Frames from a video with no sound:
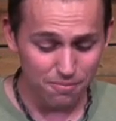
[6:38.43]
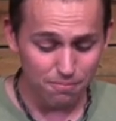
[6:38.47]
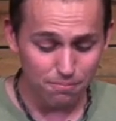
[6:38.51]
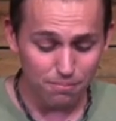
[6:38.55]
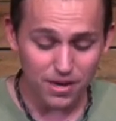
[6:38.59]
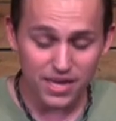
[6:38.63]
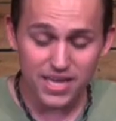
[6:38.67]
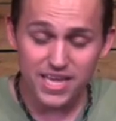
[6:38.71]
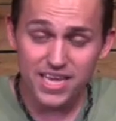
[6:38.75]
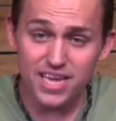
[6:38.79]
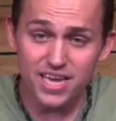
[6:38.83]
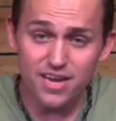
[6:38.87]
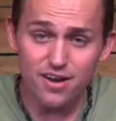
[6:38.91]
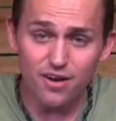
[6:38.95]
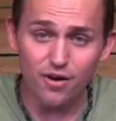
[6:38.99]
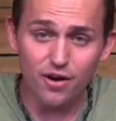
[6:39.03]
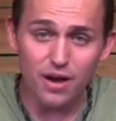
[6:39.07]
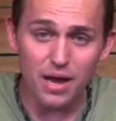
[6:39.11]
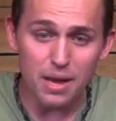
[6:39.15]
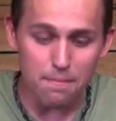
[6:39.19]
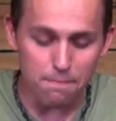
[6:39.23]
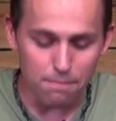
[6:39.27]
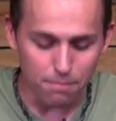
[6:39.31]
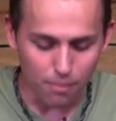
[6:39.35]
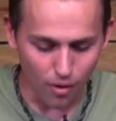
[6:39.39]
But here
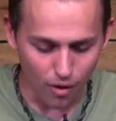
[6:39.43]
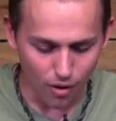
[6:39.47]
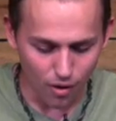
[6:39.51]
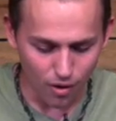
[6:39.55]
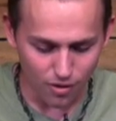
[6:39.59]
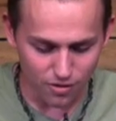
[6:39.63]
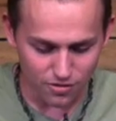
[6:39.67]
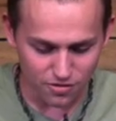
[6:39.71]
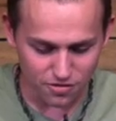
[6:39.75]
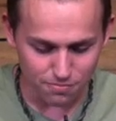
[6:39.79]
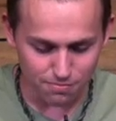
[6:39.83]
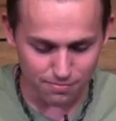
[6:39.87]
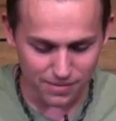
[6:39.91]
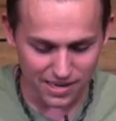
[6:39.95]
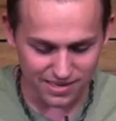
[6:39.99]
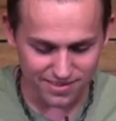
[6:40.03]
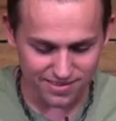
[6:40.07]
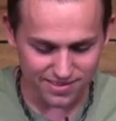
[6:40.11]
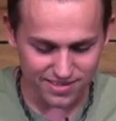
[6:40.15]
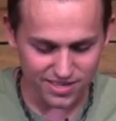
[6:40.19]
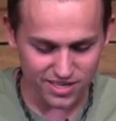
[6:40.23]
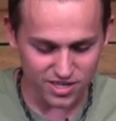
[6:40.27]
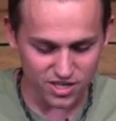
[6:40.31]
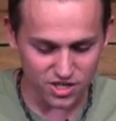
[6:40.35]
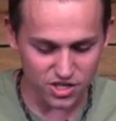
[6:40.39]
in Paul's
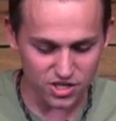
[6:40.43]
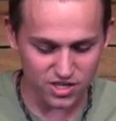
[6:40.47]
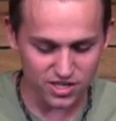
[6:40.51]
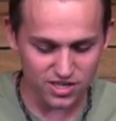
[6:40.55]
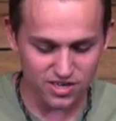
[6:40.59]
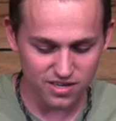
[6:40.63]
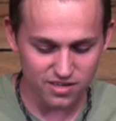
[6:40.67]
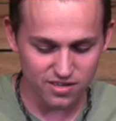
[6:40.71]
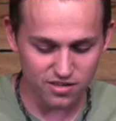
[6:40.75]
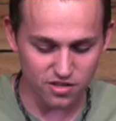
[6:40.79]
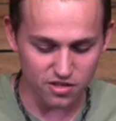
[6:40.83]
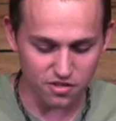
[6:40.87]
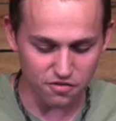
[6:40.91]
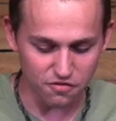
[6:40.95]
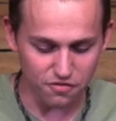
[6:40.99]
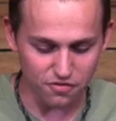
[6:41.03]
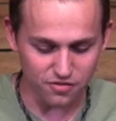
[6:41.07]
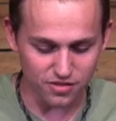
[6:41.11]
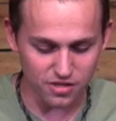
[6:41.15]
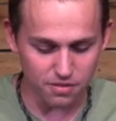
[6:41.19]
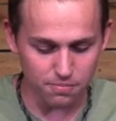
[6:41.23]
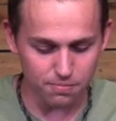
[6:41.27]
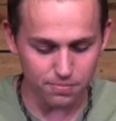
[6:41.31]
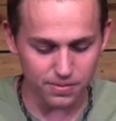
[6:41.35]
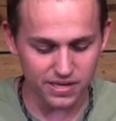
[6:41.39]
message to the
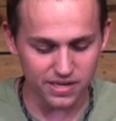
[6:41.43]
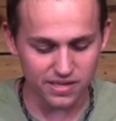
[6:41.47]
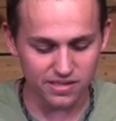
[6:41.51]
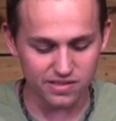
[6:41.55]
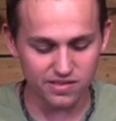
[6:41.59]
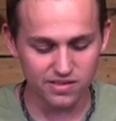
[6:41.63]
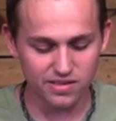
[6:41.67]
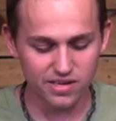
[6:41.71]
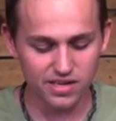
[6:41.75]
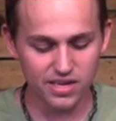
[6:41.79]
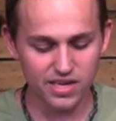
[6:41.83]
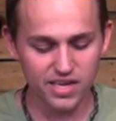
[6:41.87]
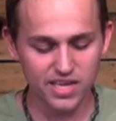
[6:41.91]
Philippians,